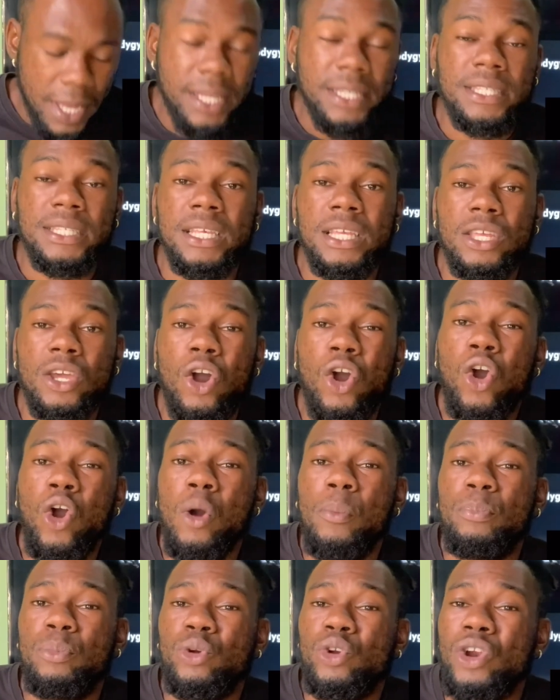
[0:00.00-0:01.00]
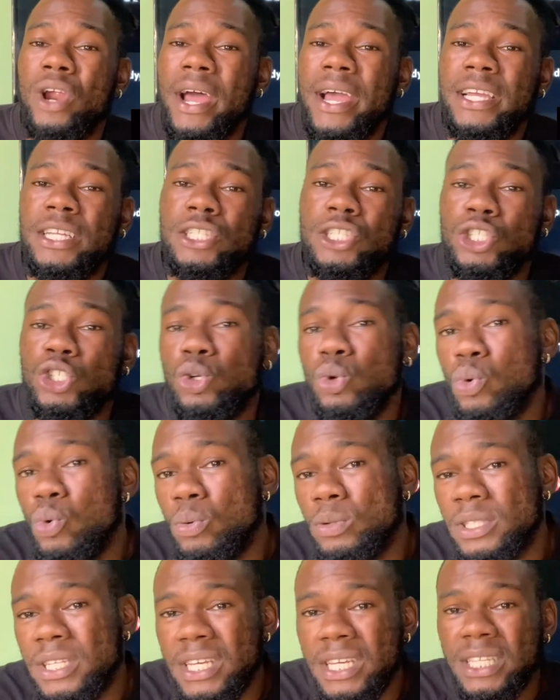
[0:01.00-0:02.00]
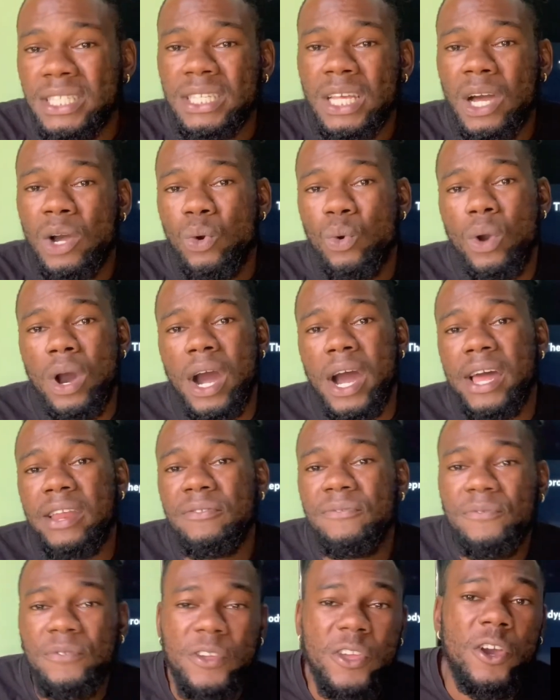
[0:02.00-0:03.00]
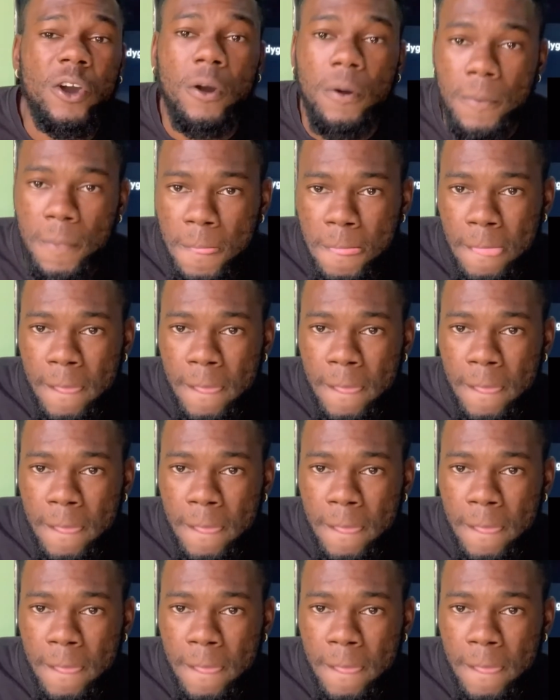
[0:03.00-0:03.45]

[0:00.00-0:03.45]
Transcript: I say, you're upright, true. Things are going for you.